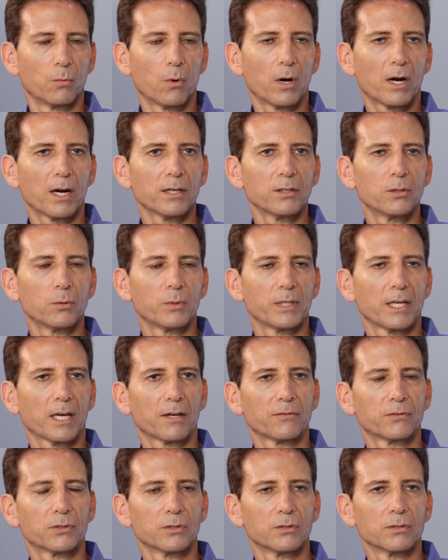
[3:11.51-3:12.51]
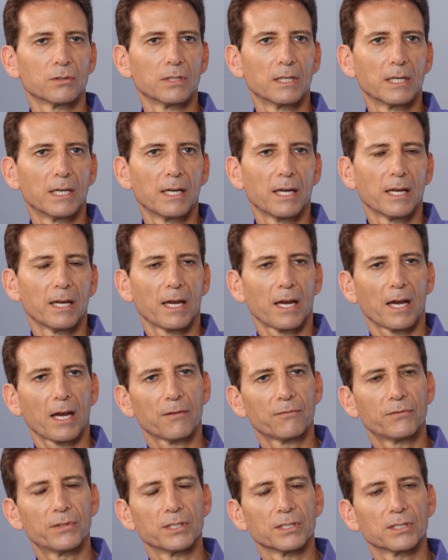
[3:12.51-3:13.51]
Why do we have to
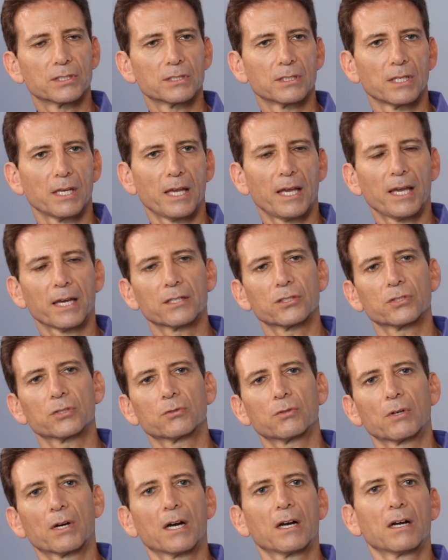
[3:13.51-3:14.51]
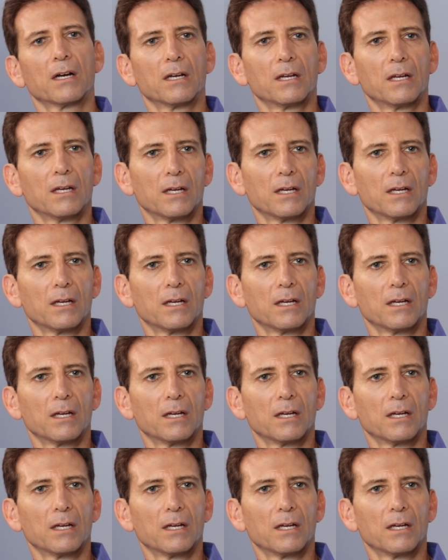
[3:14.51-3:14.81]
have this extra